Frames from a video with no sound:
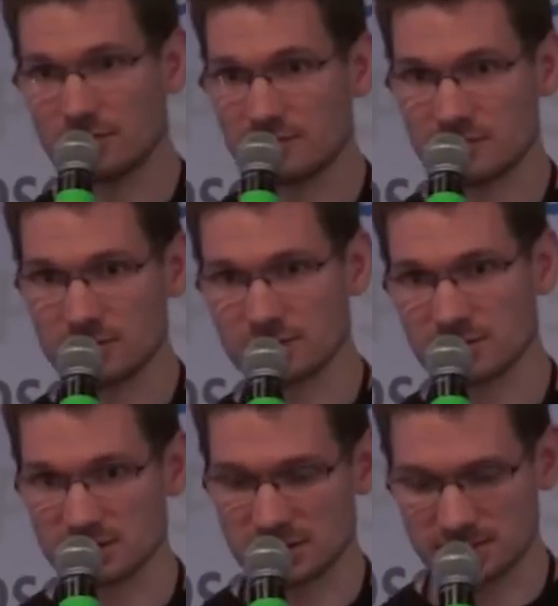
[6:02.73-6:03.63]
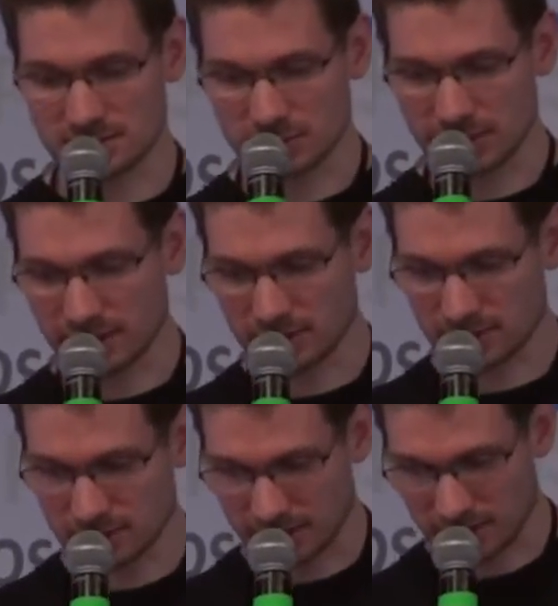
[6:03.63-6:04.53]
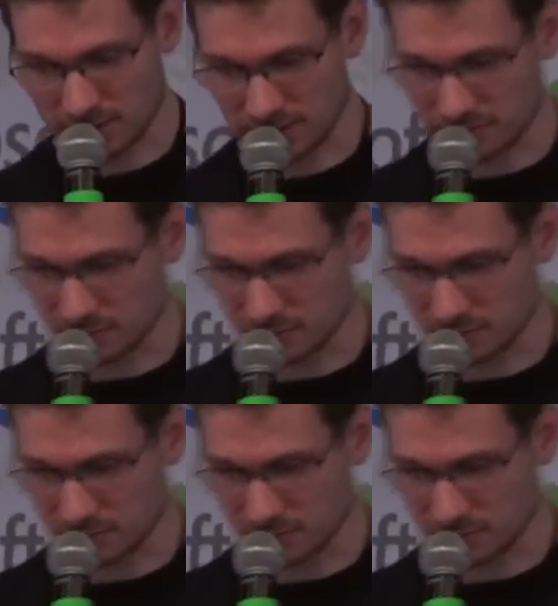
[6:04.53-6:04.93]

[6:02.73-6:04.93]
of other things to take care of